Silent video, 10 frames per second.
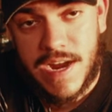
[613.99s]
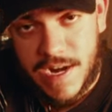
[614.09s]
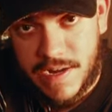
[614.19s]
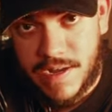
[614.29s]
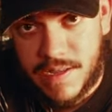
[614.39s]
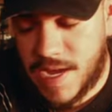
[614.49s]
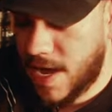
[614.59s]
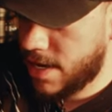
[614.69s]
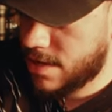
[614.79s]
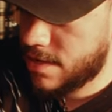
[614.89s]
air
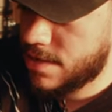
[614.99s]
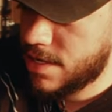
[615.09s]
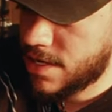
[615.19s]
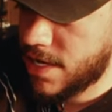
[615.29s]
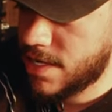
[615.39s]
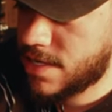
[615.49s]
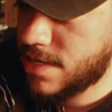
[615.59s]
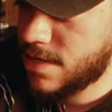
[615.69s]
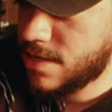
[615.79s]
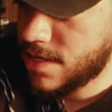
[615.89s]
tag in case
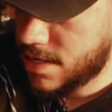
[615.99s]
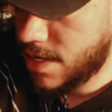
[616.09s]
this